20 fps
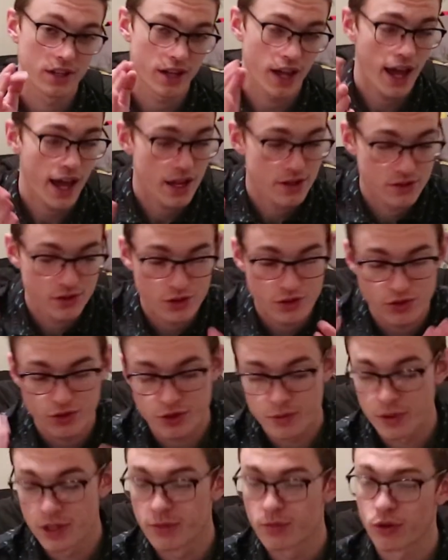And as usual,
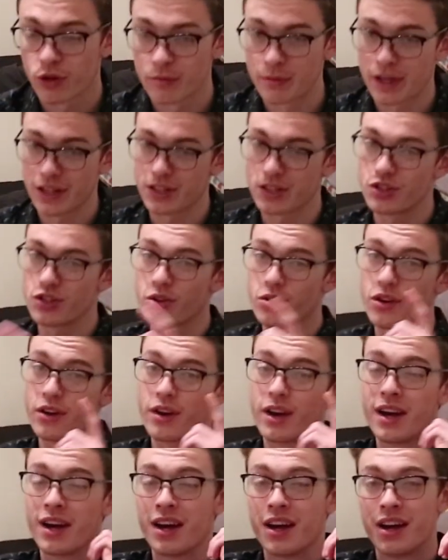it's been Boy Impacted
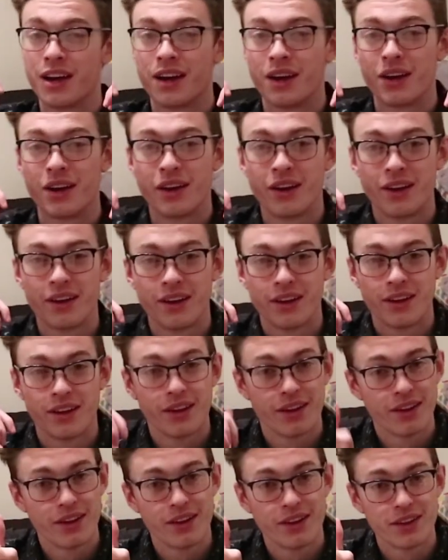Joker.
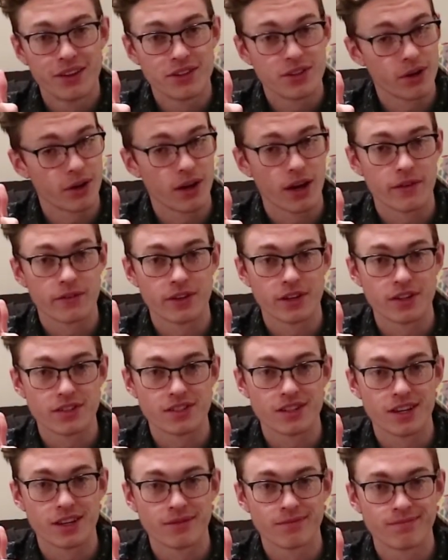Y'all have a
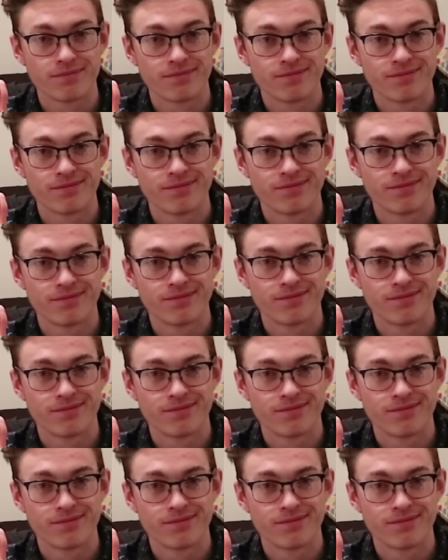nice day.